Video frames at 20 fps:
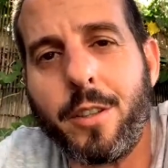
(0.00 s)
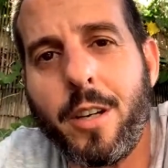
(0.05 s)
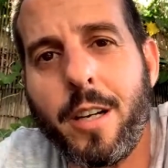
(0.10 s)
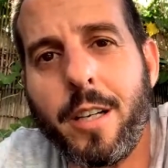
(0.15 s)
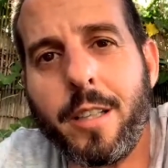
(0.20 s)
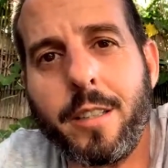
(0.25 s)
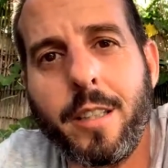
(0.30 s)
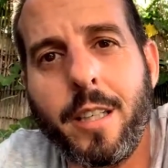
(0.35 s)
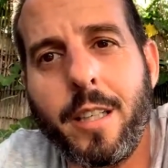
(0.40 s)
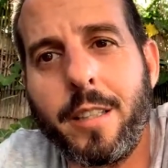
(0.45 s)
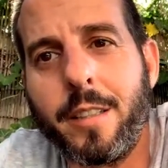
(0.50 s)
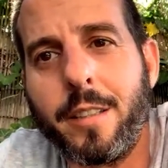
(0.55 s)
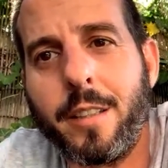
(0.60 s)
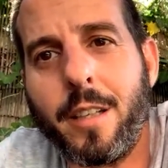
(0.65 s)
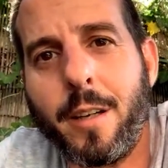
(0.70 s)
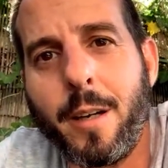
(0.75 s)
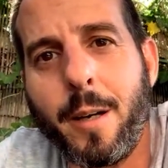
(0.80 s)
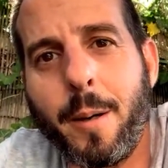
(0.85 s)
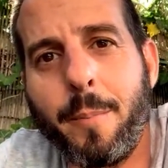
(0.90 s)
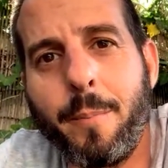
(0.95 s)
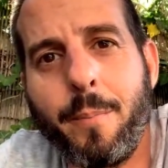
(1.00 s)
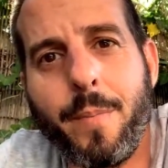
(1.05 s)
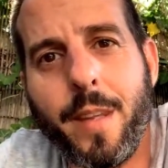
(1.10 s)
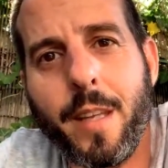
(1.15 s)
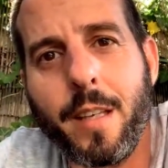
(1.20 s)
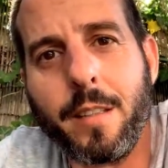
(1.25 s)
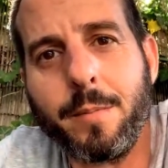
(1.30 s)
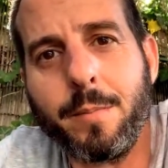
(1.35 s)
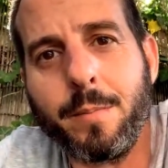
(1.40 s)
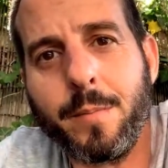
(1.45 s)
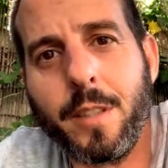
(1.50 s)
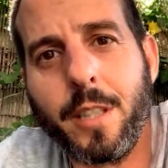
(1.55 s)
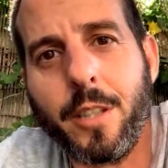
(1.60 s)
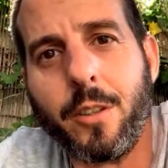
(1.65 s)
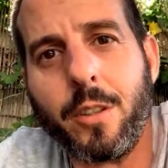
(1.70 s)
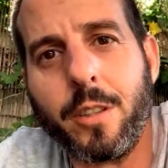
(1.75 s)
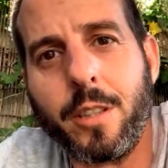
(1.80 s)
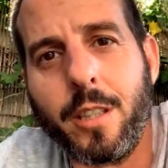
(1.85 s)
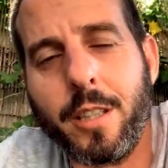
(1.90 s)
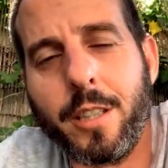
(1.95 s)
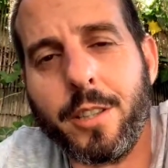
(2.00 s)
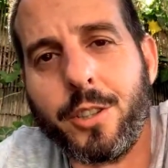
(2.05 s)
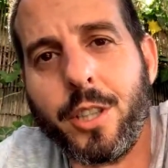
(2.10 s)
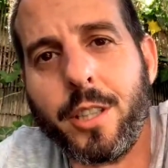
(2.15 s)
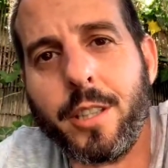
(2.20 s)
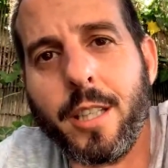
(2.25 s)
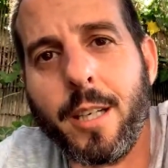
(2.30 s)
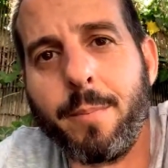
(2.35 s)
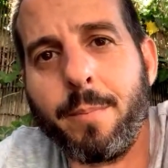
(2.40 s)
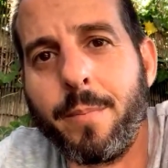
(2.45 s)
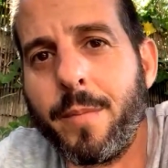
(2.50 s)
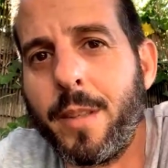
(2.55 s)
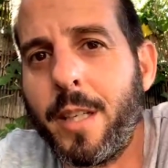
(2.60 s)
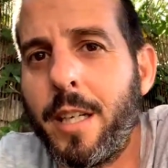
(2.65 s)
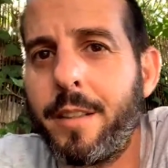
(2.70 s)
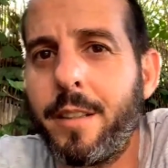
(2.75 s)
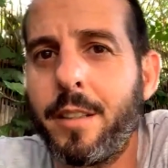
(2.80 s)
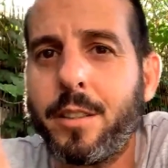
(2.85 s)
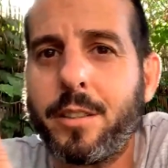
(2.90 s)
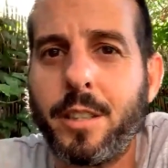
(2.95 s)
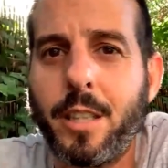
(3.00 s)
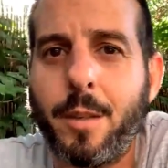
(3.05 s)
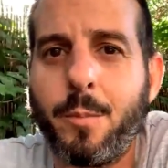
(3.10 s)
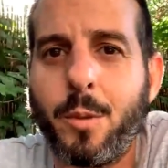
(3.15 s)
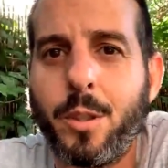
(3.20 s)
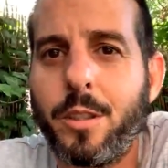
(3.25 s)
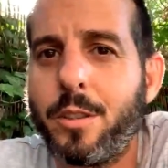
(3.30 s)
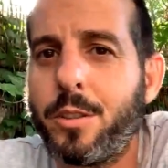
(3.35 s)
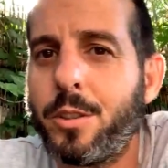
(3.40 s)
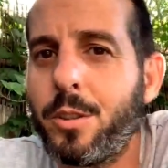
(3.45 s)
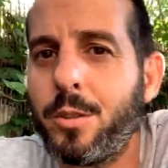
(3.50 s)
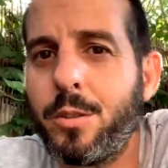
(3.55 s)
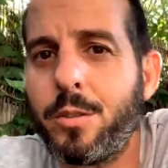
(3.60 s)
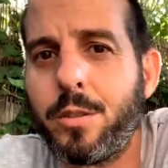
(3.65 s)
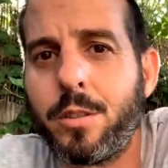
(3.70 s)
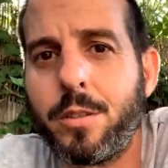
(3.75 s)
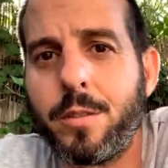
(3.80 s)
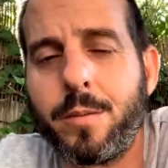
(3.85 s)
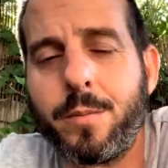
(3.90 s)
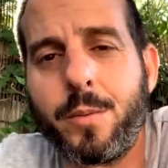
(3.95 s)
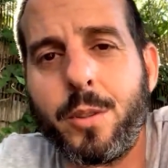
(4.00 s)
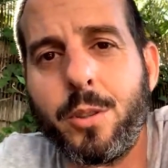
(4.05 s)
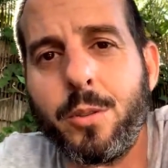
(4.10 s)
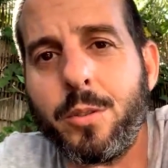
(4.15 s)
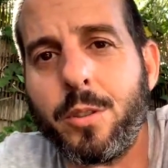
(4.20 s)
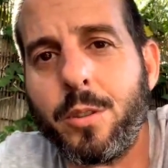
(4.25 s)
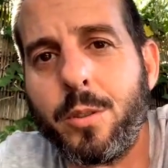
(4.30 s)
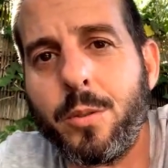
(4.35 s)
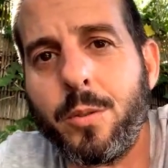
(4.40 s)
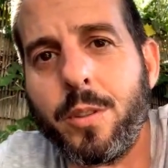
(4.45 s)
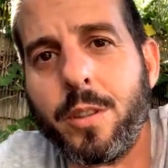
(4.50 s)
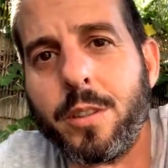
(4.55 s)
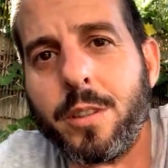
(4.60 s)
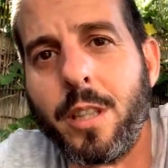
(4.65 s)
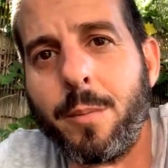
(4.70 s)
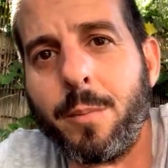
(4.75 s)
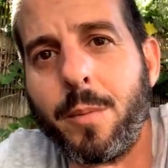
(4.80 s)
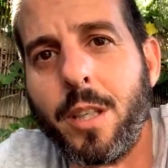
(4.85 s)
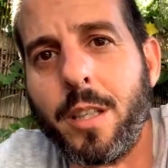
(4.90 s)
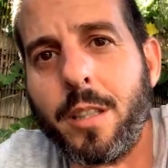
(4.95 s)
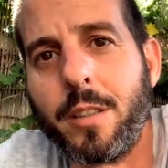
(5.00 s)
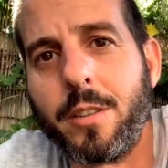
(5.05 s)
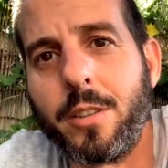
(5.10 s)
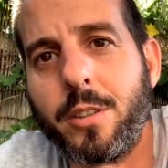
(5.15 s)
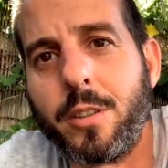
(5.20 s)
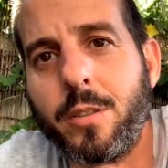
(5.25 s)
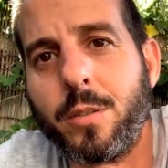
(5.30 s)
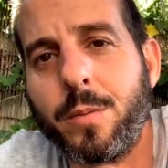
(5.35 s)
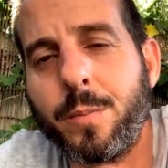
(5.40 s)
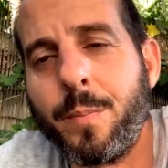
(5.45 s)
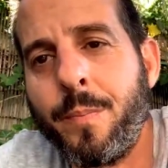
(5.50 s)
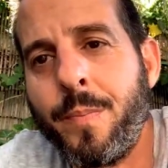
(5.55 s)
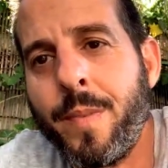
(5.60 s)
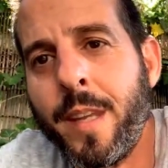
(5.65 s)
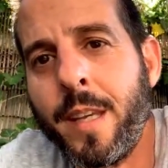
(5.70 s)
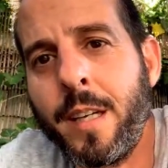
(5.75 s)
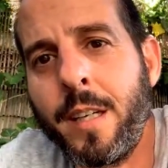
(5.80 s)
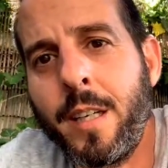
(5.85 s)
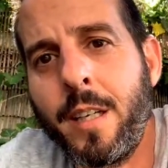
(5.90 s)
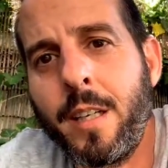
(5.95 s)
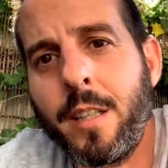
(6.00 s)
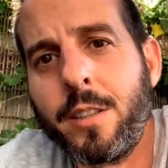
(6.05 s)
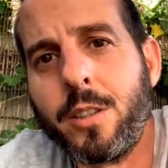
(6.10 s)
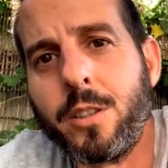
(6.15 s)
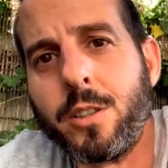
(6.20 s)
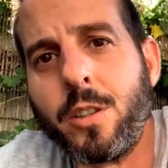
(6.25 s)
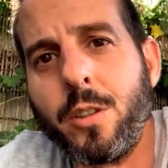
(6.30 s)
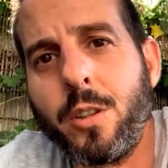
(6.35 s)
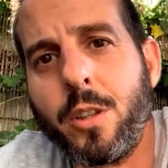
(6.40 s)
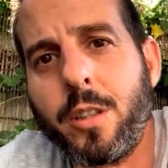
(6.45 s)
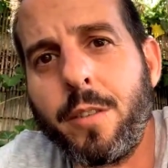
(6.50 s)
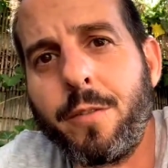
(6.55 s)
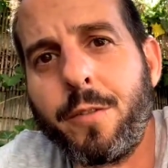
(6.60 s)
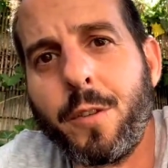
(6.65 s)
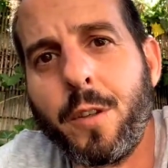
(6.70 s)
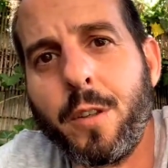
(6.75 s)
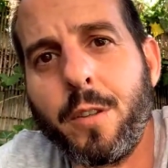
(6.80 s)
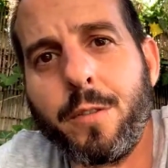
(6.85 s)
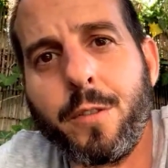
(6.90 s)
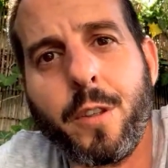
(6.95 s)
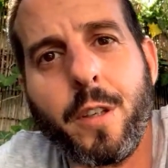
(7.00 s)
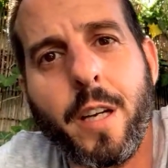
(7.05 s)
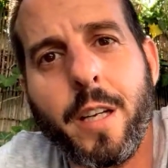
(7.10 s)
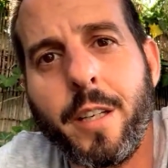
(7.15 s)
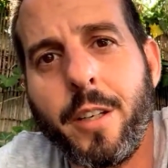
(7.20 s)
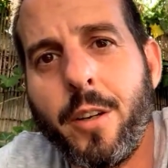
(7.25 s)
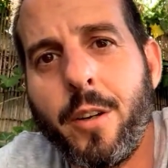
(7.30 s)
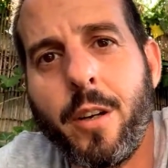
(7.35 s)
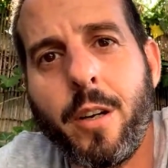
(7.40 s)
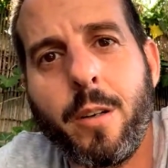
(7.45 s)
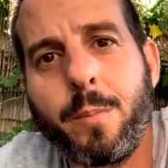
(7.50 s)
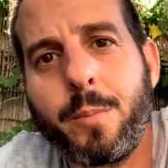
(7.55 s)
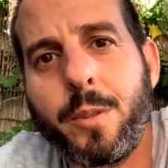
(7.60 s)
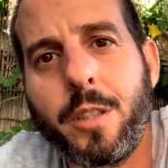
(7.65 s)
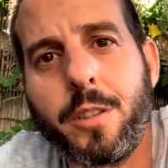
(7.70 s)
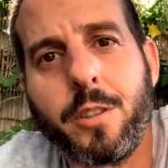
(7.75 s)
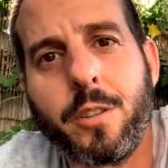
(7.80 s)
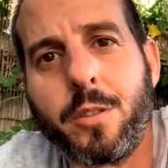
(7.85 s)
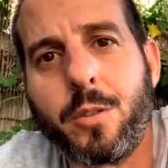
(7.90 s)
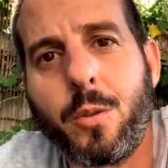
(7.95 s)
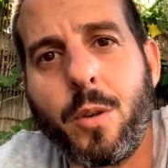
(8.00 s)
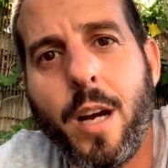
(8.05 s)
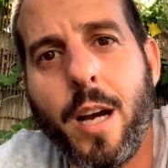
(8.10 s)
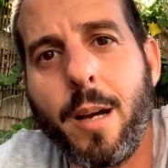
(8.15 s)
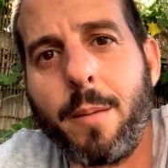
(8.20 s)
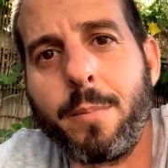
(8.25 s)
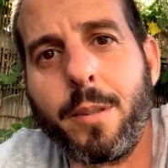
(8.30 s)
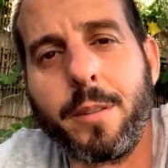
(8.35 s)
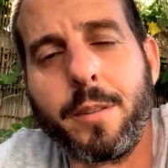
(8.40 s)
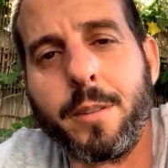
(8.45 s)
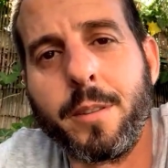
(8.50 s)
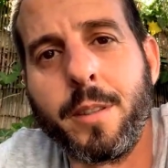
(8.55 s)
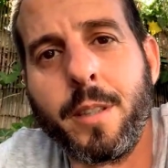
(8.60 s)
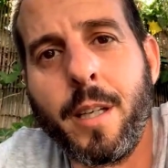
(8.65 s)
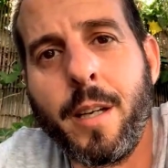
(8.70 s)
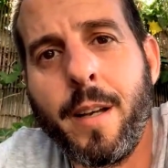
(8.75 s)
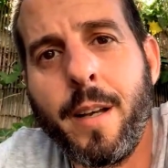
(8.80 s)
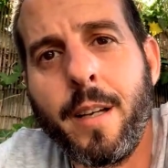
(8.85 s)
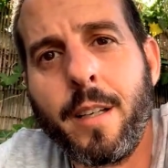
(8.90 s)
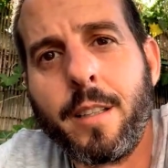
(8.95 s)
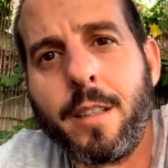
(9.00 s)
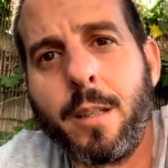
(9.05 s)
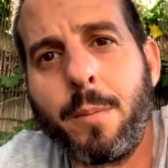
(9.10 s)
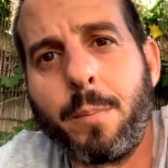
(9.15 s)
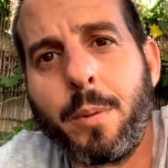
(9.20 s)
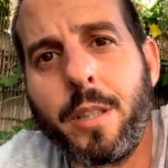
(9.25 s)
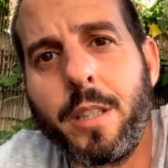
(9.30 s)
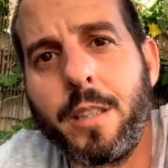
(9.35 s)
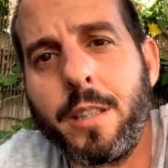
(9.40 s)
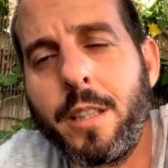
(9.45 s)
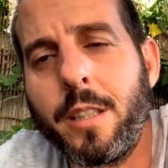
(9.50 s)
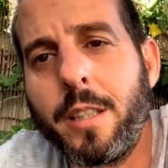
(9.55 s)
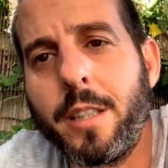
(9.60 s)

not, and literally lynching them. And the same with the Jews. Jews are doing the same thing. They're just looking for any Arab to just grab and completely